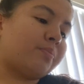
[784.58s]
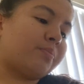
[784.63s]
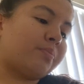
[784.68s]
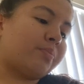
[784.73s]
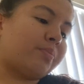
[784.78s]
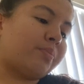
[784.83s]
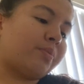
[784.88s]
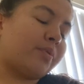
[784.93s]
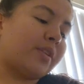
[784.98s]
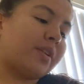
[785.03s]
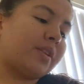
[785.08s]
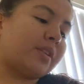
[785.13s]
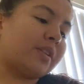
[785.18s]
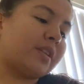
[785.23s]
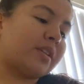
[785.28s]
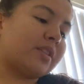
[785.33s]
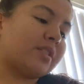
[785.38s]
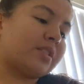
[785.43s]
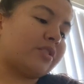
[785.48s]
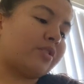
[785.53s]

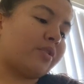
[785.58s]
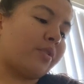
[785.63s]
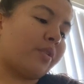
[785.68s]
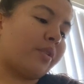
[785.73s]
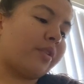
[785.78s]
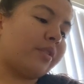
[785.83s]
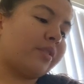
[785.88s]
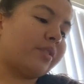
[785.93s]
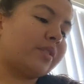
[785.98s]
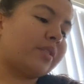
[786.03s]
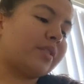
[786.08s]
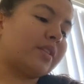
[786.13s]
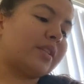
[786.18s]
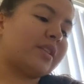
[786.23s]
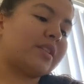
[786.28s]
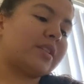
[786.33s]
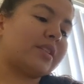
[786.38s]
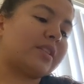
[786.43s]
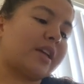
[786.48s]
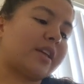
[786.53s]
predecessor, the
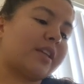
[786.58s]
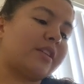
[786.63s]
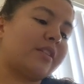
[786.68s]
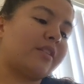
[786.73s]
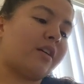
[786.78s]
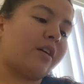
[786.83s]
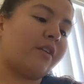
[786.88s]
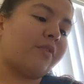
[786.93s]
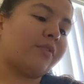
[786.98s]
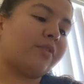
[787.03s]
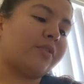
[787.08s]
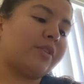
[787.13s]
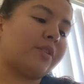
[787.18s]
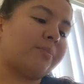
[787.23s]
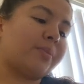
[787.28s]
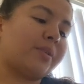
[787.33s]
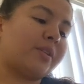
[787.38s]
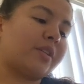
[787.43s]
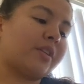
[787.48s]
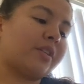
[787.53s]
second novel in the
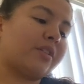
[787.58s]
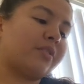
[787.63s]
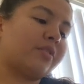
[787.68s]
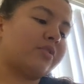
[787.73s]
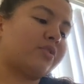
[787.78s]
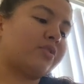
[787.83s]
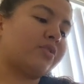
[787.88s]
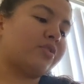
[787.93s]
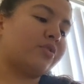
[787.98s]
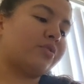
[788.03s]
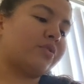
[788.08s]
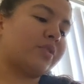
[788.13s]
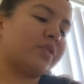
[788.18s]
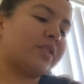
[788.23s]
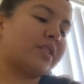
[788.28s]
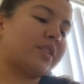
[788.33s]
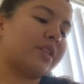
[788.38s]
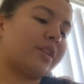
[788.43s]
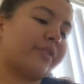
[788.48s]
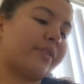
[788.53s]
particular children's
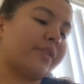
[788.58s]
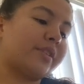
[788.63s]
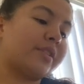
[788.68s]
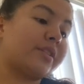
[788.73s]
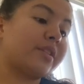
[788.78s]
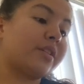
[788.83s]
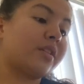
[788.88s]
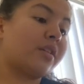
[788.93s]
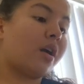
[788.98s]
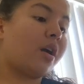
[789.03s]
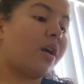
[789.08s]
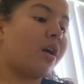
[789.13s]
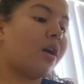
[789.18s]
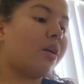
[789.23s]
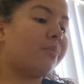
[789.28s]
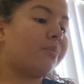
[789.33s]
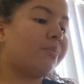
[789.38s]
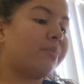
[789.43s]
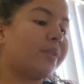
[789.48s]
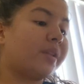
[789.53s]
series
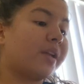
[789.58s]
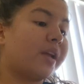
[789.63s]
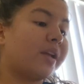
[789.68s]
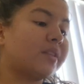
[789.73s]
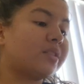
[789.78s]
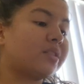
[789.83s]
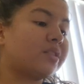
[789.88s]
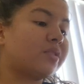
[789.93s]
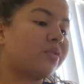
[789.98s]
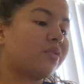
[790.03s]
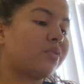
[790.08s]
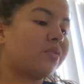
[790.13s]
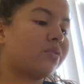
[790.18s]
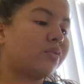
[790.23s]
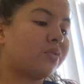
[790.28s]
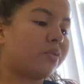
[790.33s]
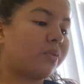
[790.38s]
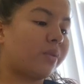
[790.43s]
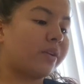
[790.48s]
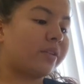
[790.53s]
blends
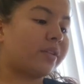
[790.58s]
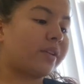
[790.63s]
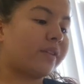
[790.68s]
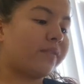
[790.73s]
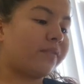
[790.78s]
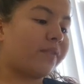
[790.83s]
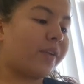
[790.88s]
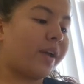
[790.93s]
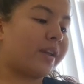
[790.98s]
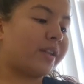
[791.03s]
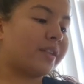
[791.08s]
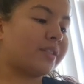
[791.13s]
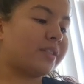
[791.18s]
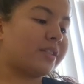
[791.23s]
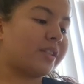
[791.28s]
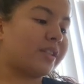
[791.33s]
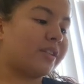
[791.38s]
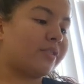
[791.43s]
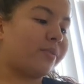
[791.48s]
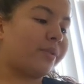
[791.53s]
thrilling
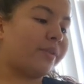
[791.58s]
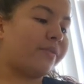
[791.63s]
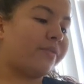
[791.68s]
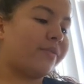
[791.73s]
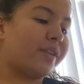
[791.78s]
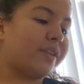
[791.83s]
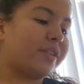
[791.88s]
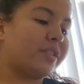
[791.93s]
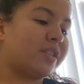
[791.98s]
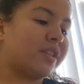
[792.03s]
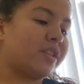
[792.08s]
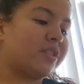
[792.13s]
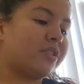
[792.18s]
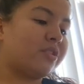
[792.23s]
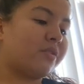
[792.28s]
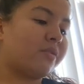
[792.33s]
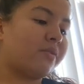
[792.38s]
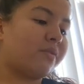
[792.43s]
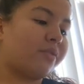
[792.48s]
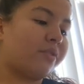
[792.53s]
fantasy with
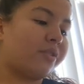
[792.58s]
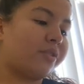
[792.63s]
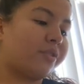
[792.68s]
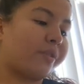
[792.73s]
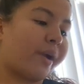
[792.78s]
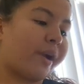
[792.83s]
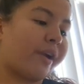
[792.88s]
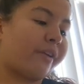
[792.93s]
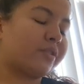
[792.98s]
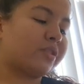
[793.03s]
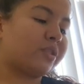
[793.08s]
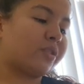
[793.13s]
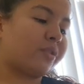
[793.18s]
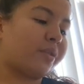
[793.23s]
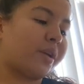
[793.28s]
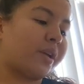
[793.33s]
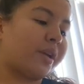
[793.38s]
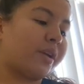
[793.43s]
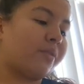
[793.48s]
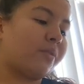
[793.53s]
vintage photograph to
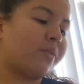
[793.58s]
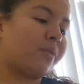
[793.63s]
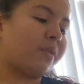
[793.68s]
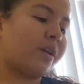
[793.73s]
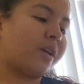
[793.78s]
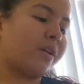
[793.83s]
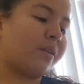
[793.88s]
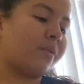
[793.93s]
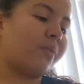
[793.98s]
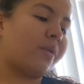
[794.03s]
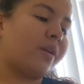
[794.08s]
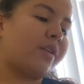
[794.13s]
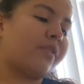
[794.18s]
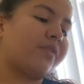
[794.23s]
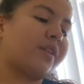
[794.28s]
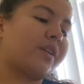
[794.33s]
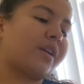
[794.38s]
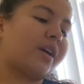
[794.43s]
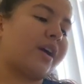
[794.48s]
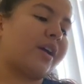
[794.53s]
create a
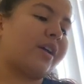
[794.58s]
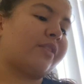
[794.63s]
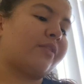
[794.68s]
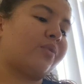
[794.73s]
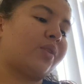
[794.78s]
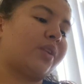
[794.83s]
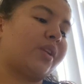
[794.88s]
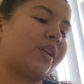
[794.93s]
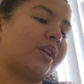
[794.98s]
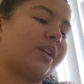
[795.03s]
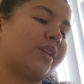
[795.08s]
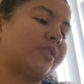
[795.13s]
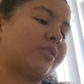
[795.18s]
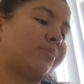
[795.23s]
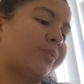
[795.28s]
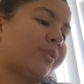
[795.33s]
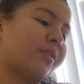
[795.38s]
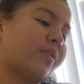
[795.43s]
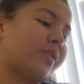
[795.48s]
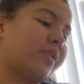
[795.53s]
one-of-a-kind reading
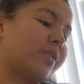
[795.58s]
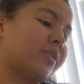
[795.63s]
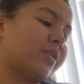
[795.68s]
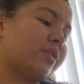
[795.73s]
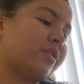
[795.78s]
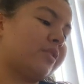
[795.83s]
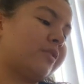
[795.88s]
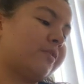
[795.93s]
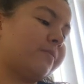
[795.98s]
experience.